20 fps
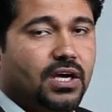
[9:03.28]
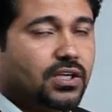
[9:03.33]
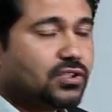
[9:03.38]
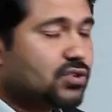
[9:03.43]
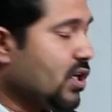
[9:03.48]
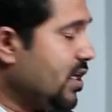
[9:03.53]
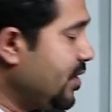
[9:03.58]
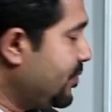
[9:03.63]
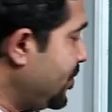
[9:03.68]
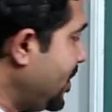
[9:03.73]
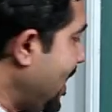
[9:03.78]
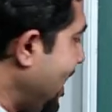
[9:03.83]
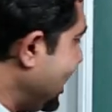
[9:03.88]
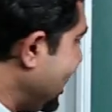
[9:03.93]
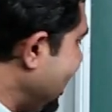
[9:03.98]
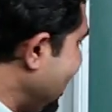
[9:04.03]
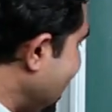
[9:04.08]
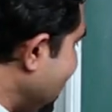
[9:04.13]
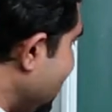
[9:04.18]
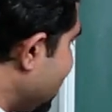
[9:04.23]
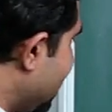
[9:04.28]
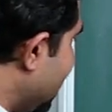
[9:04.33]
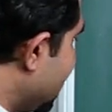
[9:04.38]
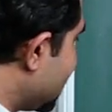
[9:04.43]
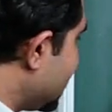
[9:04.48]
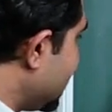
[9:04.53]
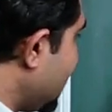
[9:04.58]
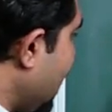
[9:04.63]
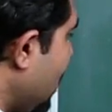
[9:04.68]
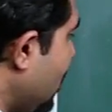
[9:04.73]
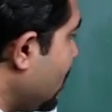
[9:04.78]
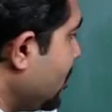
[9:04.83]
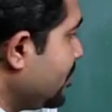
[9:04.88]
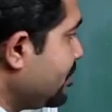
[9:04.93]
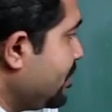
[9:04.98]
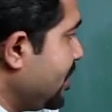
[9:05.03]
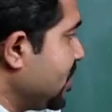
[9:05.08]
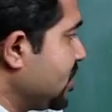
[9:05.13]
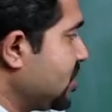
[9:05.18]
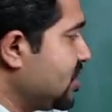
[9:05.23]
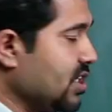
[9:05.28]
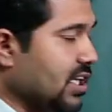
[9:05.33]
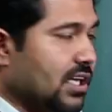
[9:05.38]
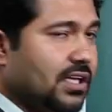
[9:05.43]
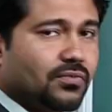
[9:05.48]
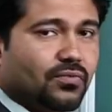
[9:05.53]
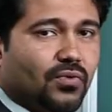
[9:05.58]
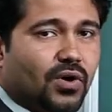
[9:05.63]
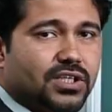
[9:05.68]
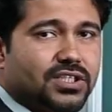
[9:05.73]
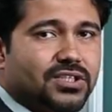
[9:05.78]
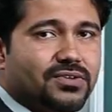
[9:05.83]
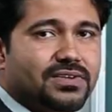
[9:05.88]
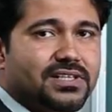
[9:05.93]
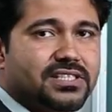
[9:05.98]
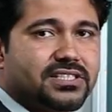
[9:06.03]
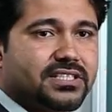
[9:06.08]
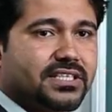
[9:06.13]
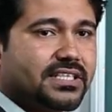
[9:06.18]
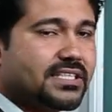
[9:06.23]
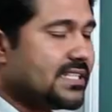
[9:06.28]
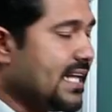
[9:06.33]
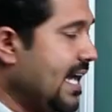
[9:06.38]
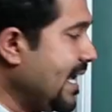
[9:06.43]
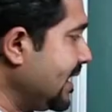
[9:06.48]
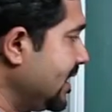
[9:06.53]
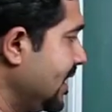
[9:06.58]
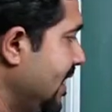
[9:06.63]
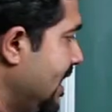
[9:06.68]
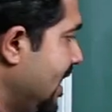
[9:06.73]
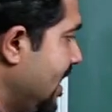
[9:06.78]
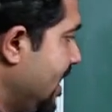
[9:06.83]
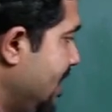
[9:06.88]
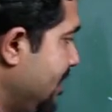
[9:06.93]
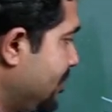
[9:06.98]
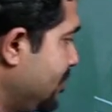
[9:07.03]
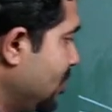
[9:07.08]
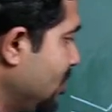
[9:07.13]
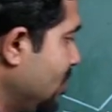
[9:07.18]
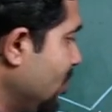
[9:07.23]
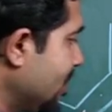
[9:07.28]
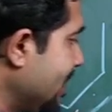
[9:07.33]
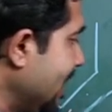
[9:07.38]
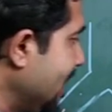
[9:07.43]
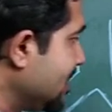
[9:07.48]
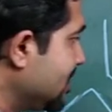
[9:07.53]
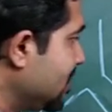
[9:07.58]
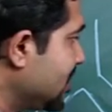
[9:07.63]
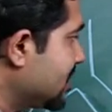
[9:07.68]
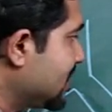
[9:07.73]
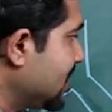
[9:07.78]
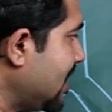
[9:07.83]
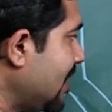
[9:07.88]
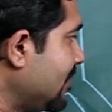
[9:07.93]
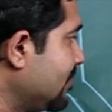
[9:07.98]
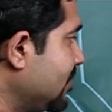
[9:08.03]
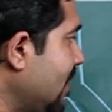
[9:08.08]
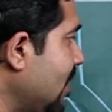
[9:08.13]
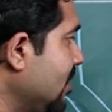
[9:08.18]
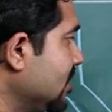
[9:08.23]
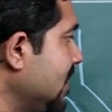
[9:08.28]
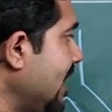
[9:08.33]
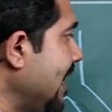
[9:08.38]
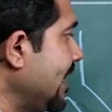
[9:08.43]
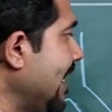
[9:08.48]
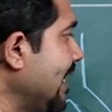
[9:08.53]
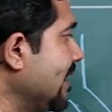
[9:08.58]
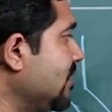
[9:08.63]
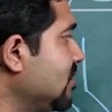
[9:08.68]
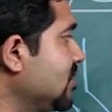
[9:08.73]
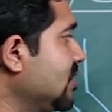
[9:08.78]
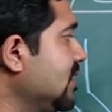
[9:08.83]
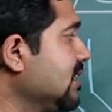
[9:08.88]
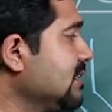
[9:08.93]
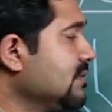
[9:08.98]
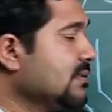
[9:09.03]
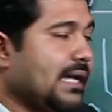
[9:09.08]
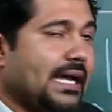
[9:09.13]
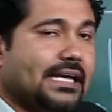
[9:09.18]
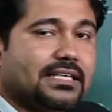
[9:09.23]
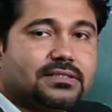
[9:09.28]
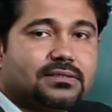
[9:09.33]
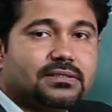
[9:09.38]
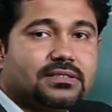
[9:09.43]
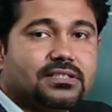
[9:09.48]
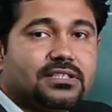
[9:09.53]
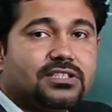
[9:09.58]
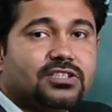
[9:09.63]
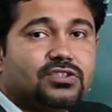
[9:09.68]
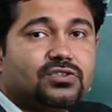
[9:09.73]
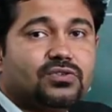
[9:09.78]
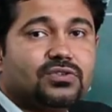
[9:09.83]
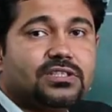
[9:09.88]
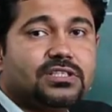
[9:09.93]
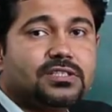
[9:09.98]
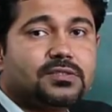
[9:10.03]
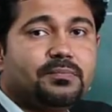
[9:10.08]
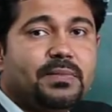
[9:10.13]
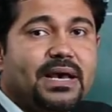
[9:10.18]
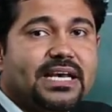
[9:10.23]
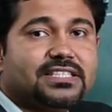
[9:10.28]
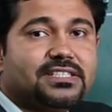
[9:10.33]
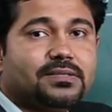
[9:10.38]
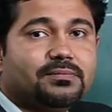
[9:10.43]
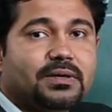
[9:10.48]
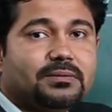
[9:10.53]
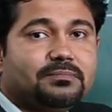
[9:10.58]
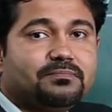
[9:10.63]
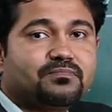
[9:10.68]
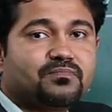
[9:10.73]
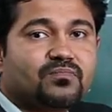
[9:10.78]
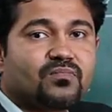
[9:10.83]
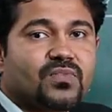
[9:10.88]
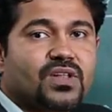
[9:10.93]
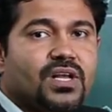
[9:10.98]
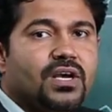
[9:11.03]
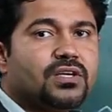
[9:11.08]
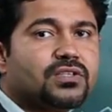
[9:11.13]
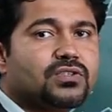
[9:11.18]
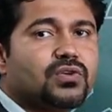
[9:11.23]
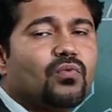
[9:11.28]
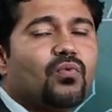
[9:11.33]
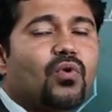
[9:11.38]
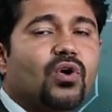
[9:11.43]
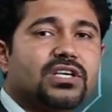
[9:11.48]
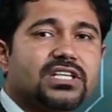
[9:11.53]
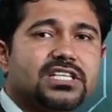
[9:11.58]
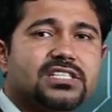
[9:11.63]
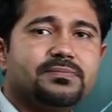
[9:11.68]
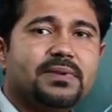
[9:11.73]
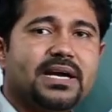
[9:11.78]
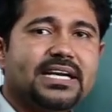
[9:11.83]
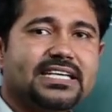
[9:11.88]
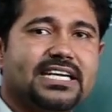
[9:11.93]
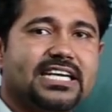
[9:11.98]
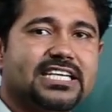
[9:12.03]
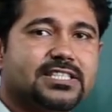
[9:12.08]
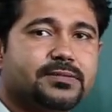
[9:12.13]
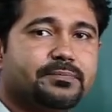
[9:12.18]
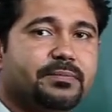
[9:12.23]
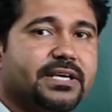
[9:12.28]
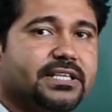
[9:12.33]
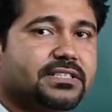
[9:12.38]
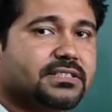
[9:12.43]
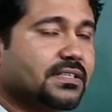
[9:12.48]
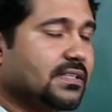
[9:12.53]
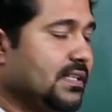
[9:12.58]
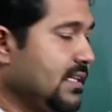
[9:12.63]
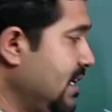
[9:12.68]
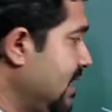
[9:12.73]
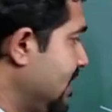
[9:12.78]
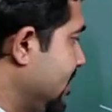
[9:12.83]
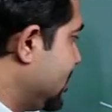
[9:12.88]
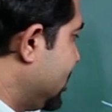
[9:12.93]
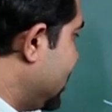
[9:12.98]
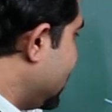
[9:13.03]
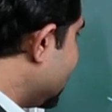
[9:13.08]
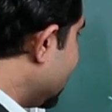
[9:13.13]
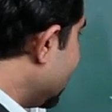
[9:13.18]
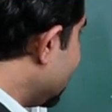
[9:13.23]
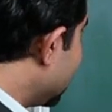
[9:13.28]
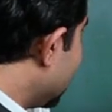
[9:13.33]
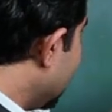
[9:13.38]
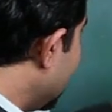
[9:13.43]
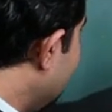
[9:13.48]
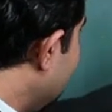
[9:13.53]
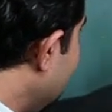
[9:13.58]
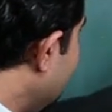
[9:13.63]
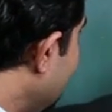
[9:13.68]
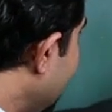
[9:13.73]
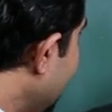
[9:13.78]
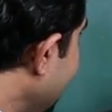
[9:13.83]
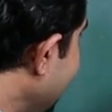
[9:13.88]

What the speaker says: So if you analyze this now picture, what you will see is that if you look at this graph now, the nitrogen has reached to this maximum. So what is my dead space? This is the